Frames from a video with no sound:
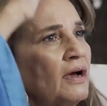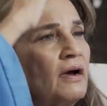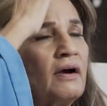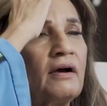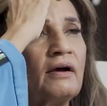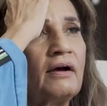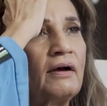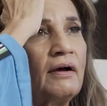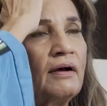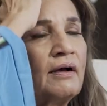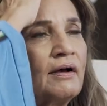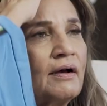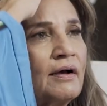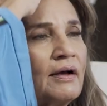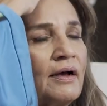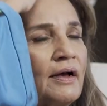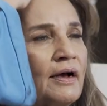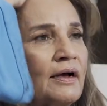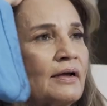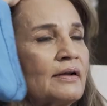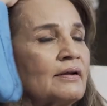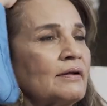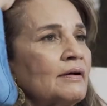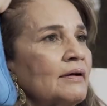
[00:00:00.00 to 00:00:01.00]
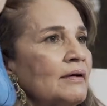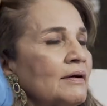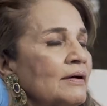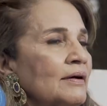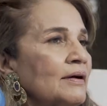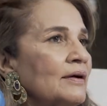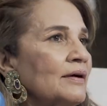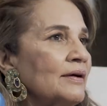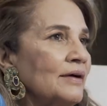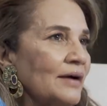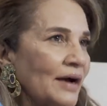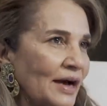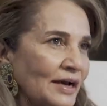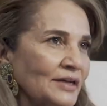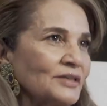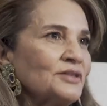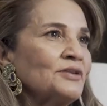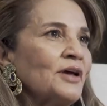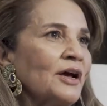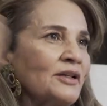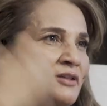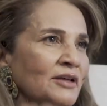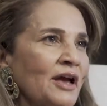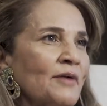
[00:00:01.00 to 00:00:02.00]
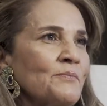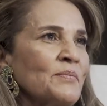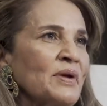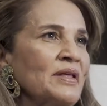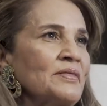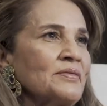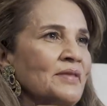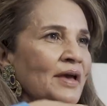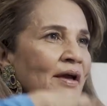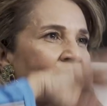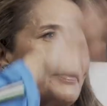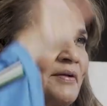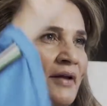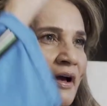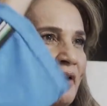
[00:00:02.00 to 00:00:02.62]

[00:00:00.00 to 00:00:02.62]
Exactly. I had a tiny 10 foot by 10 foot room